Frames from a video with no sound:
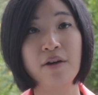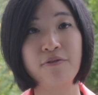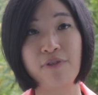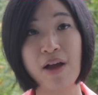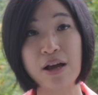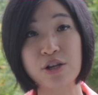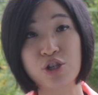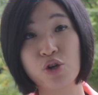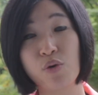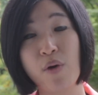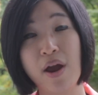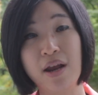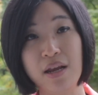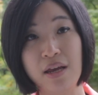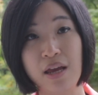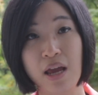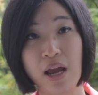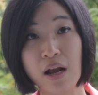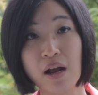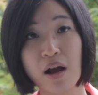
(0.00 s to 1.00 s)

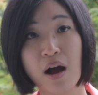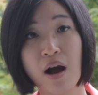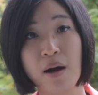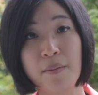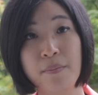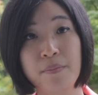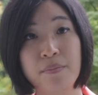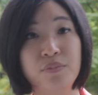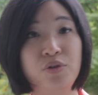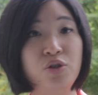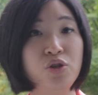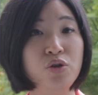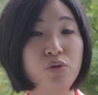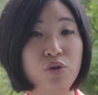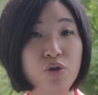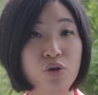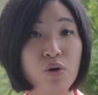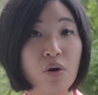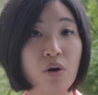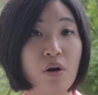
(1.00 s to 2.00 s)
fluctuating income due
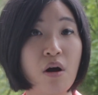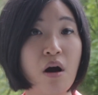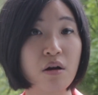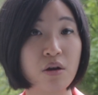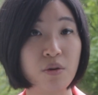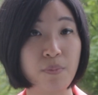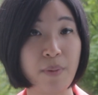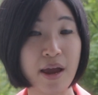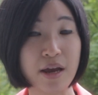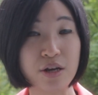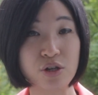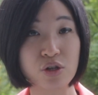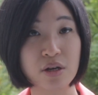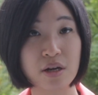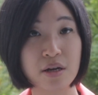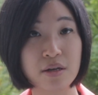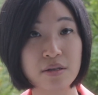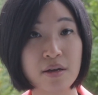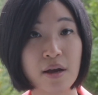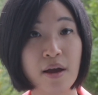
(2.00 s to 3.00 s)
to her
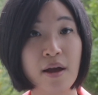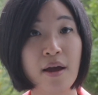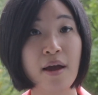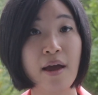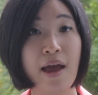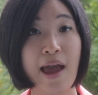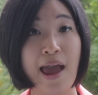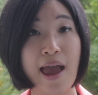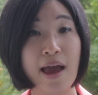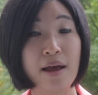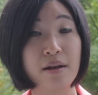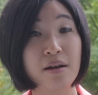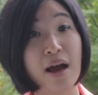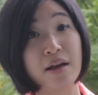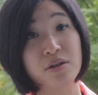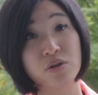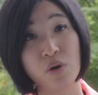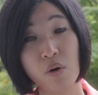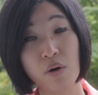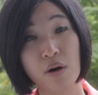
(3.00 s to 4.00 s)
occupation, and
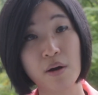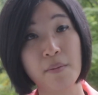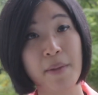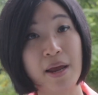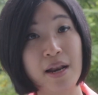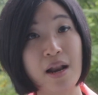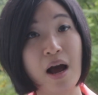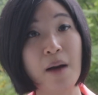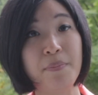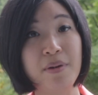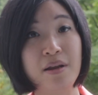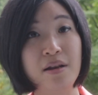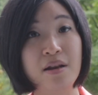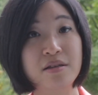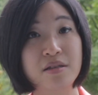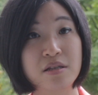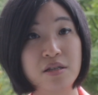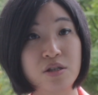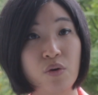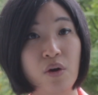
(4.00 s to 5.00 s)
I told her it may not be
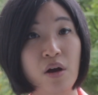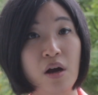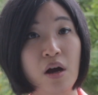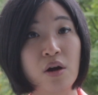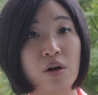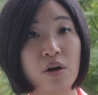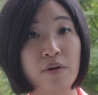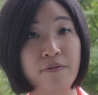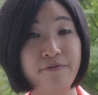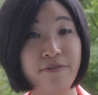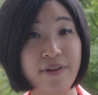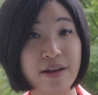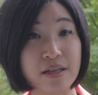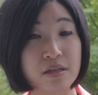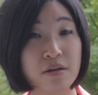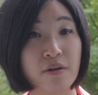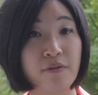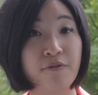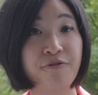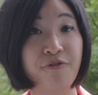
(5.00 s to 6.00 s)
necessarily a good
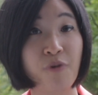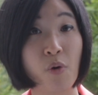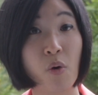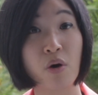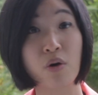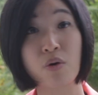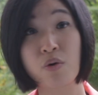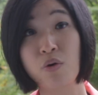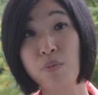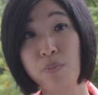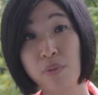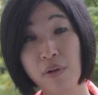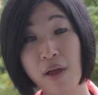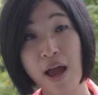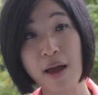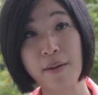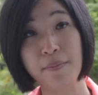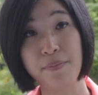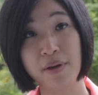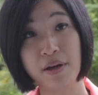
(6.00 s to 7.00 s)
fit for a group
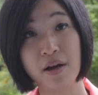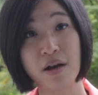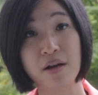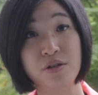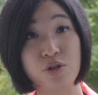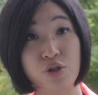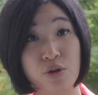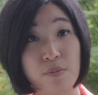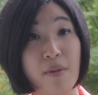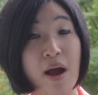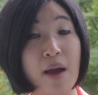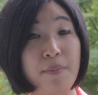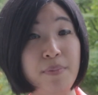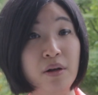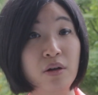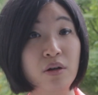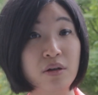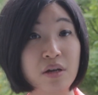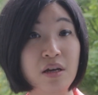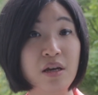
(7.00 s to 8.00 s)
plan because she might be
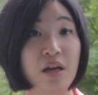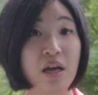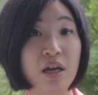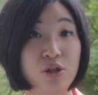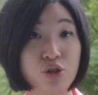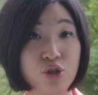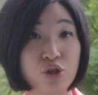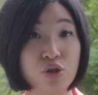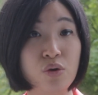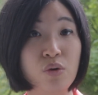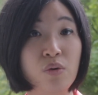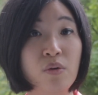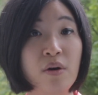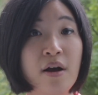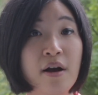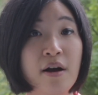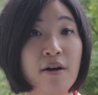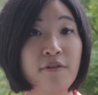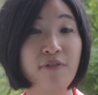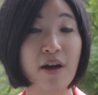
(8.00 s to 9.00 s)
looking into
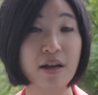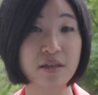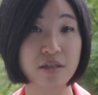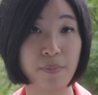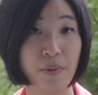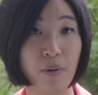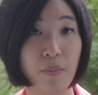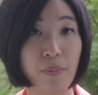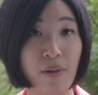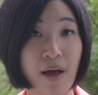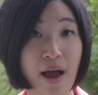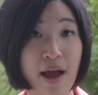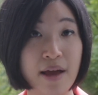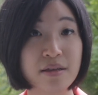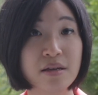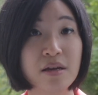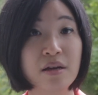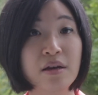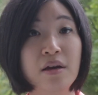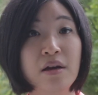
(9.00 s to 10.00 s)
flexible
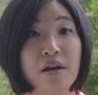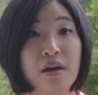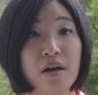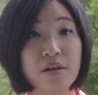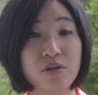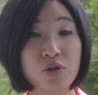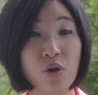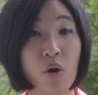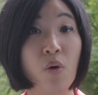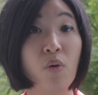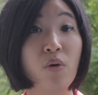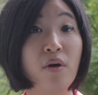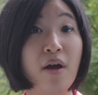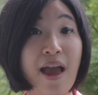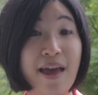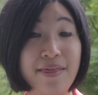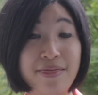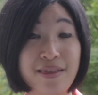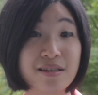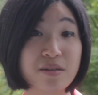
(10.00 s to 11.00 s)
plan. So
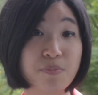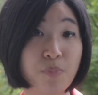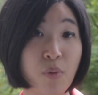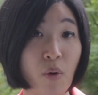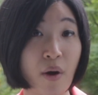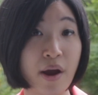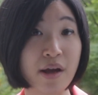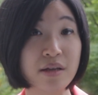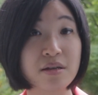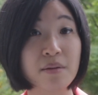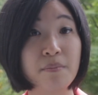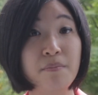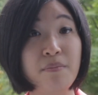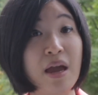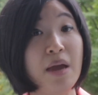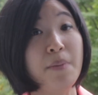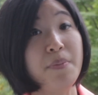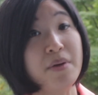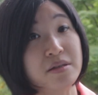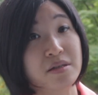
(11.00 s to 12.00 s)
at this point,
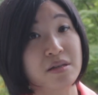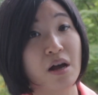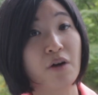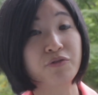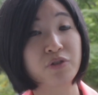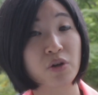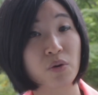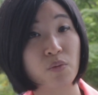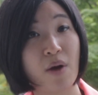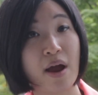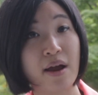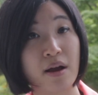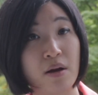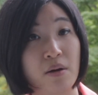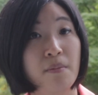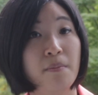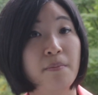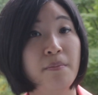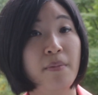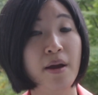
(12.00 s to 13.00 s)
maybe SelfDirect
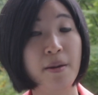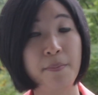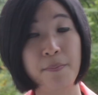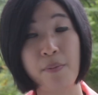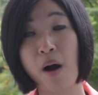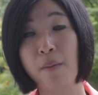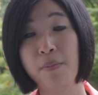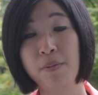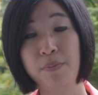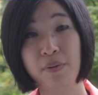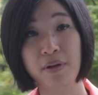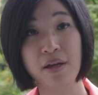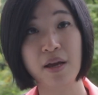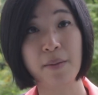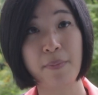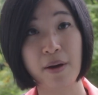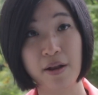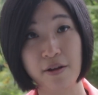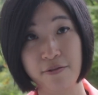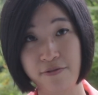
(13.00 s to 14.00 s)
is probably a
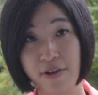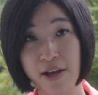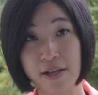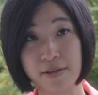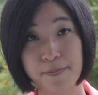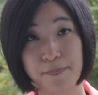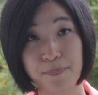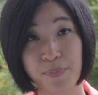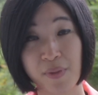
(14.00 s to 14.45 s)
better fit.